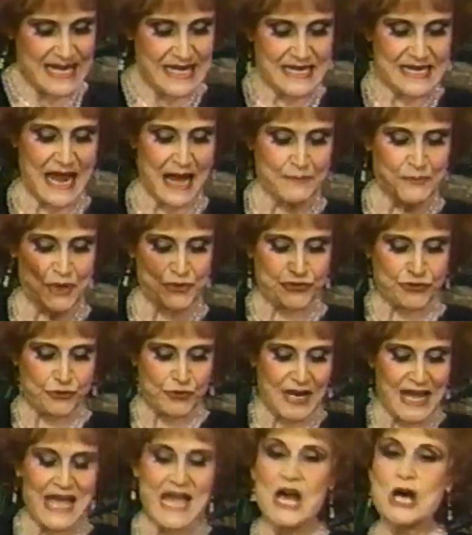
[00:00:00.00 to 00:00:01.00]
Number
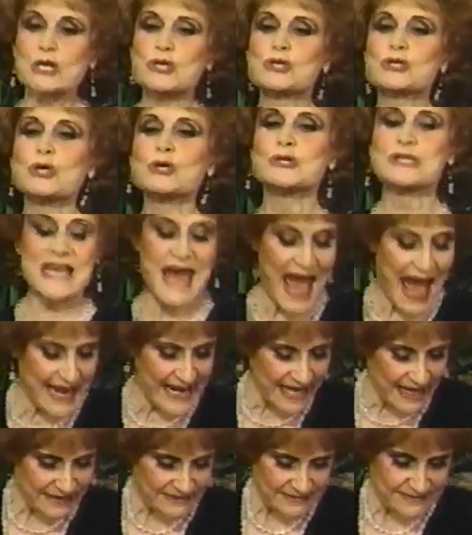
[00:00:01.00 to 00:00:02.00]
three,
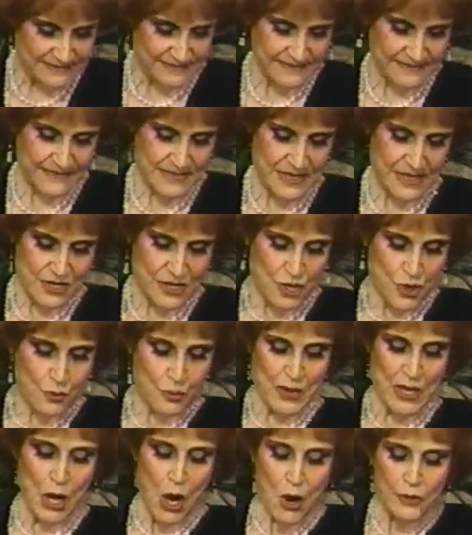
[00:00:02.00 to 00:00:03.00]
Susanna.
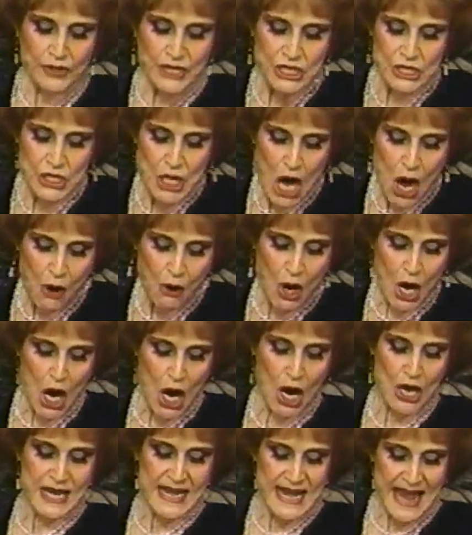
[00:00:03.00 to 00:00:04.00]
We only know
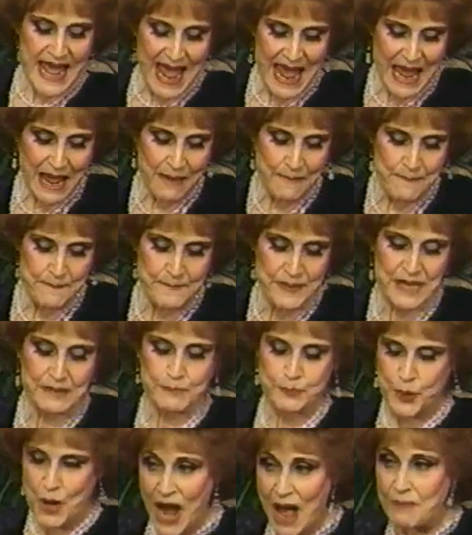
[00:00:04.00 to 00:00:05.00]
her name,
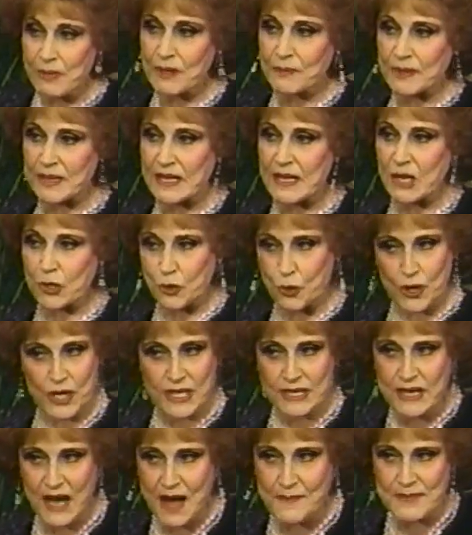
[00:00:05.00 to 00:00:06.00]
but probably, according
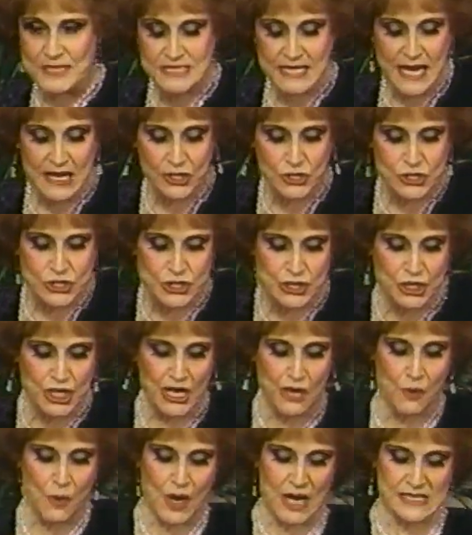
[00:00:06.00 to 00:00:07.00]
to commentators,
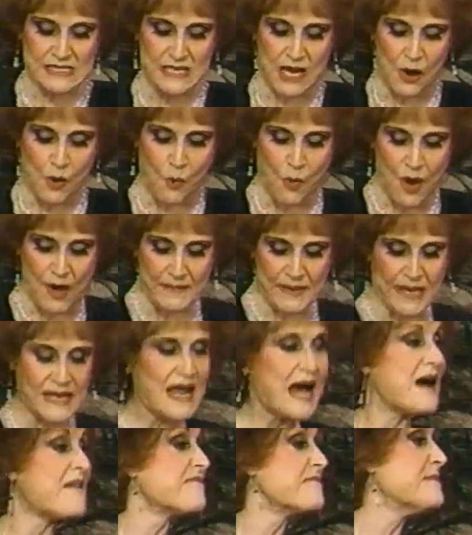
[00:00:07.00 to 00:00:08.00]
she was a woman
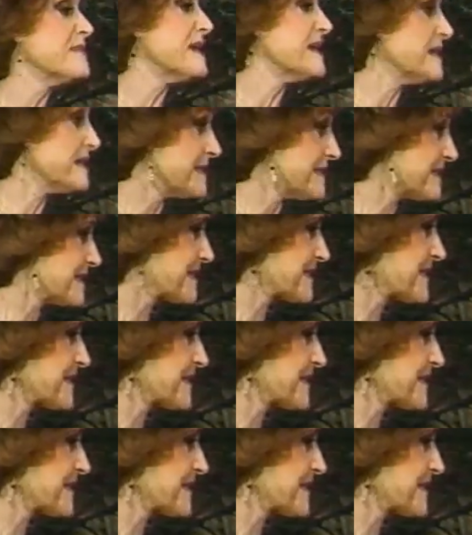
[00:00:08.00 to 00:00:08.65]
of means.